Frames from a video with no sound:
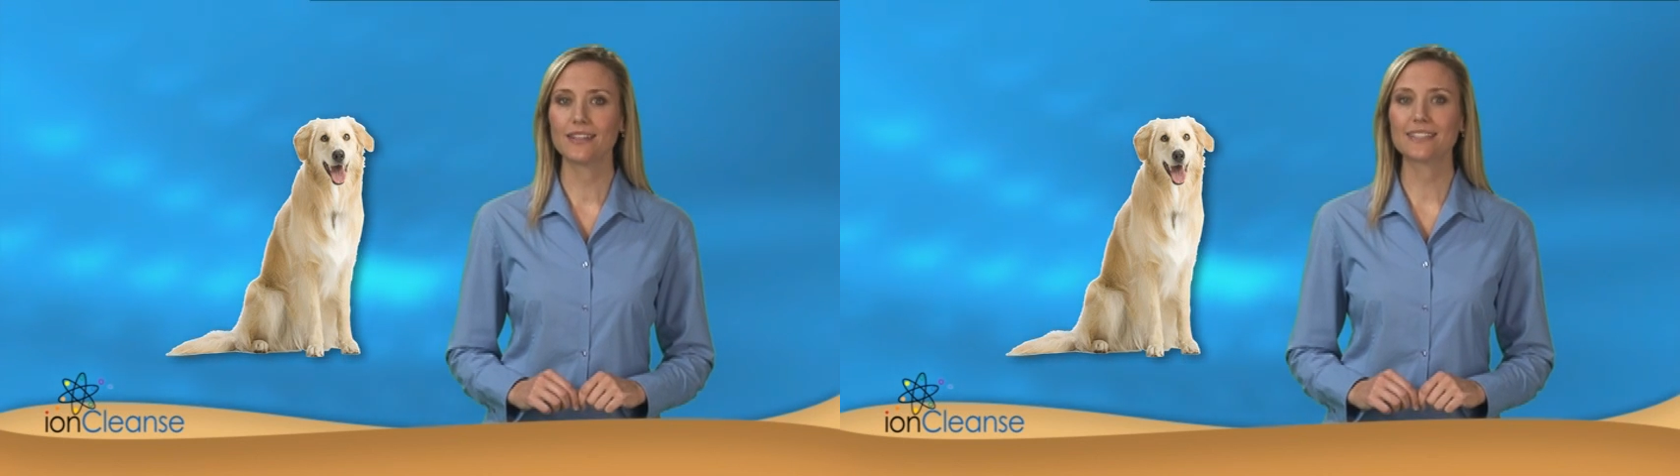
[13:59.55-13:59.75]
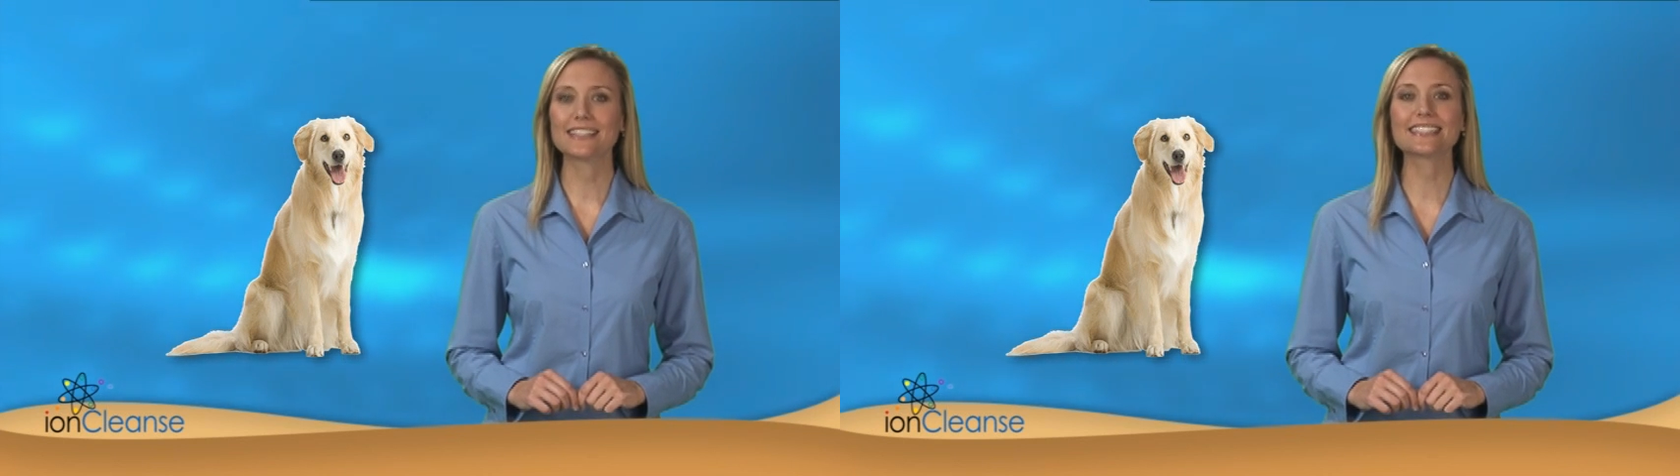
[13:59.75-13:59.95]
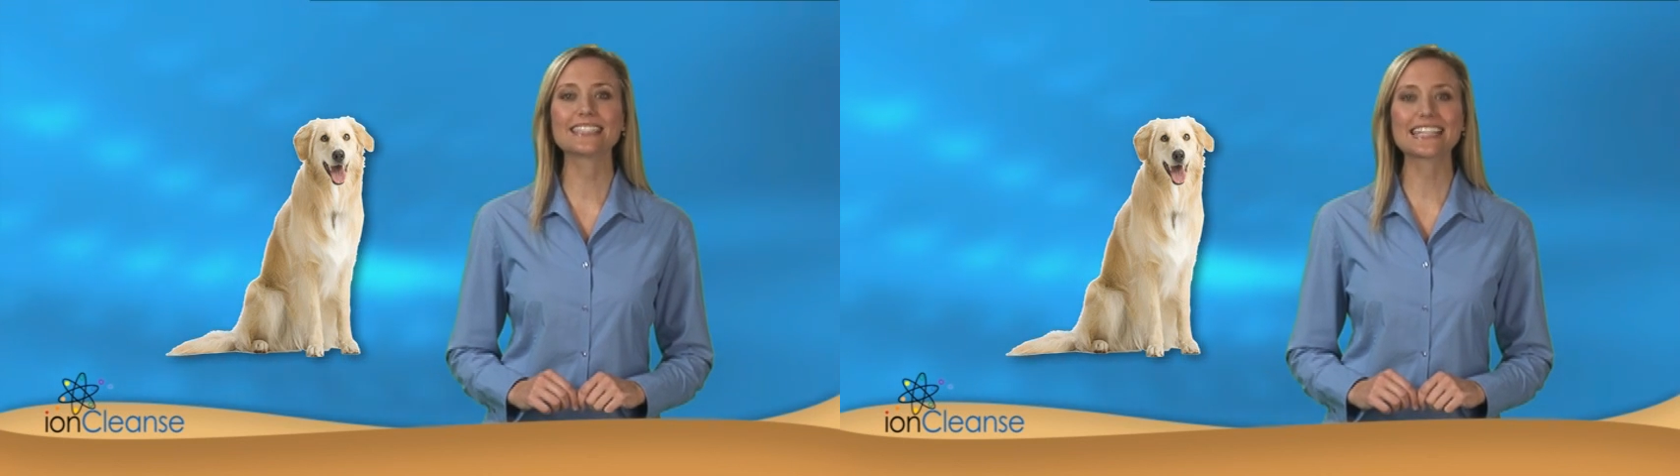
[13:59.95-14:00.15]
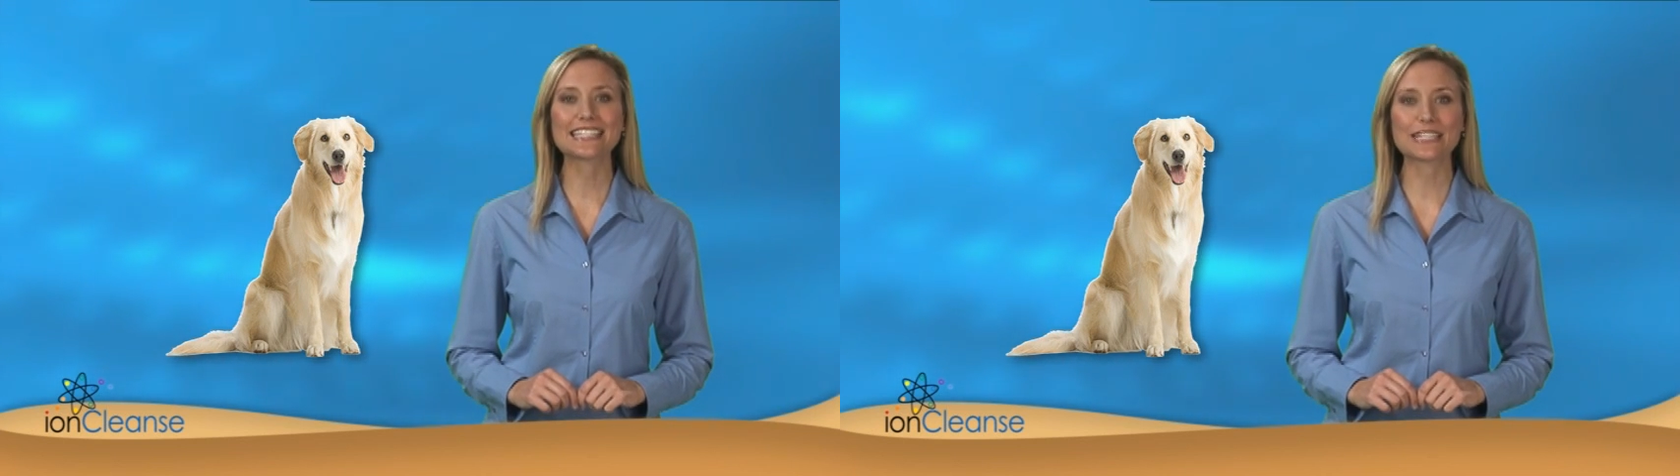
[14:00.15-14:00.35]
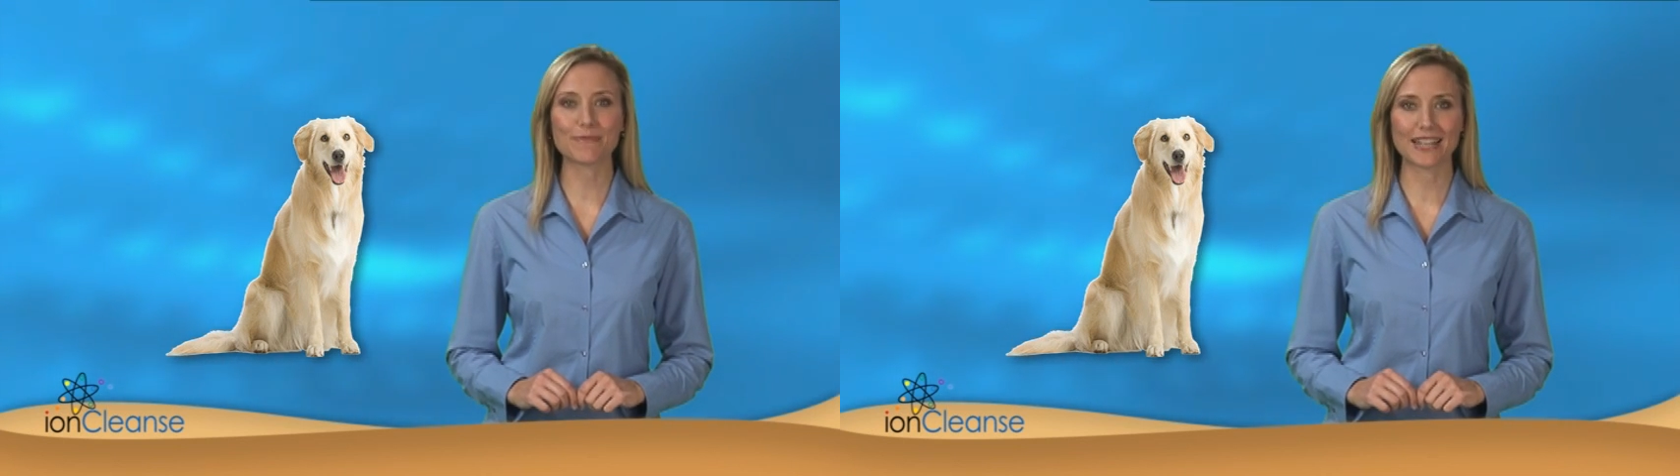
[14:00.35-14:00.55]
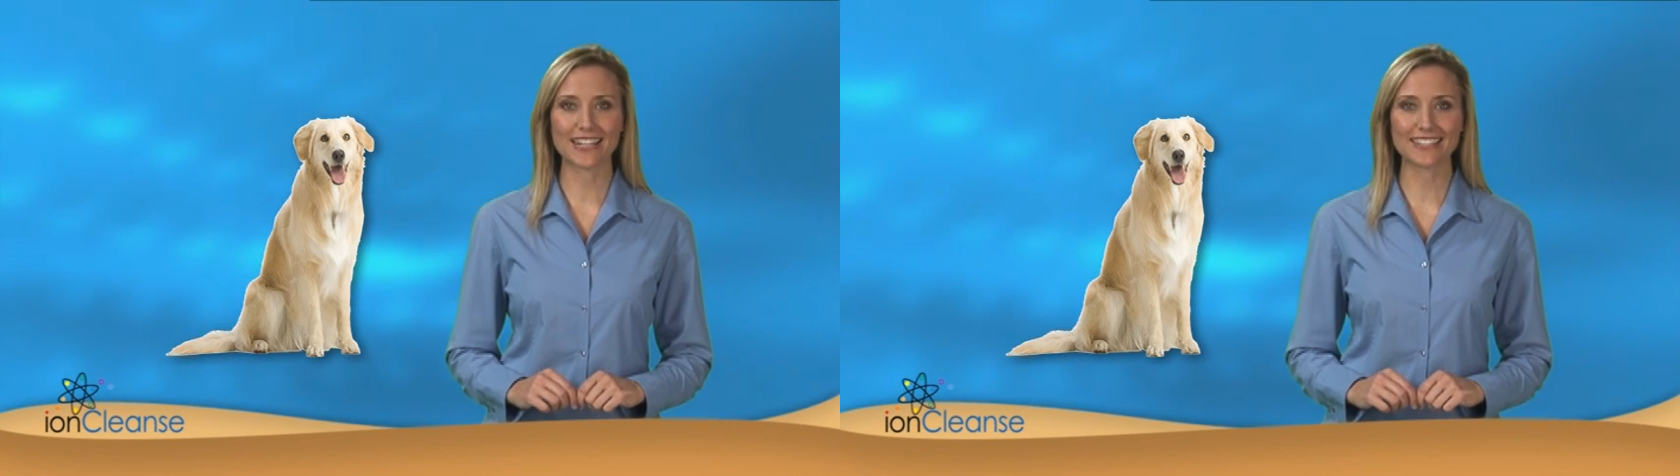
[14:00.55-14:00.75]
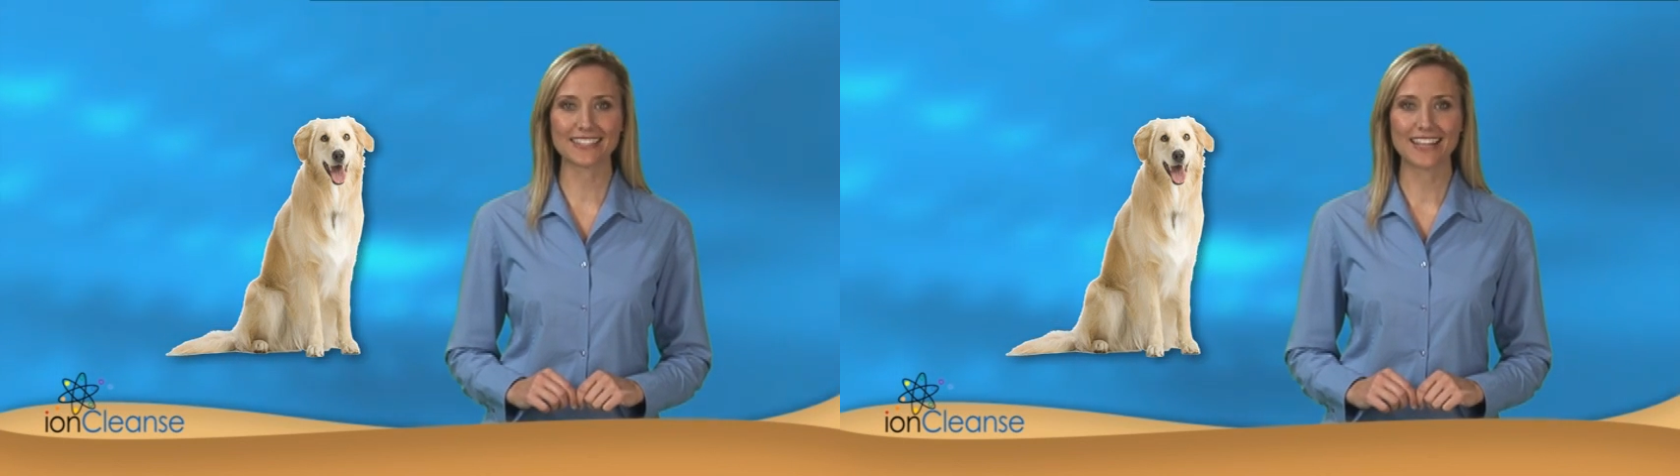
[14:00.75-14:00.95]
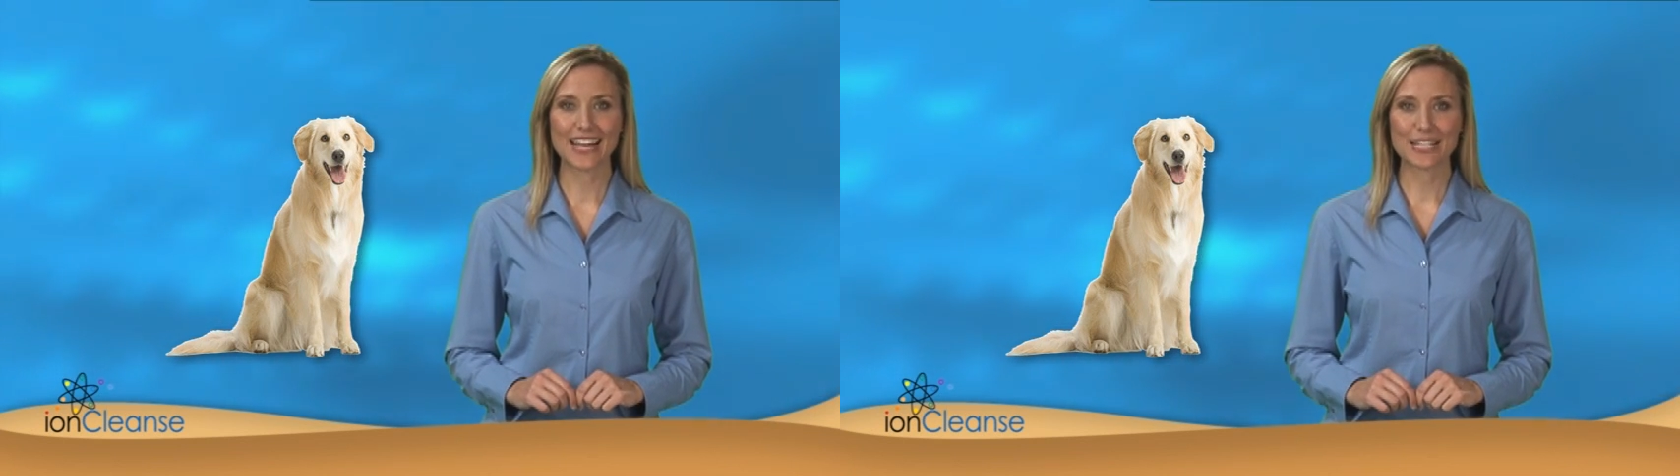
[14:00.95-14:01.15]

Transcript: to 60 minutes,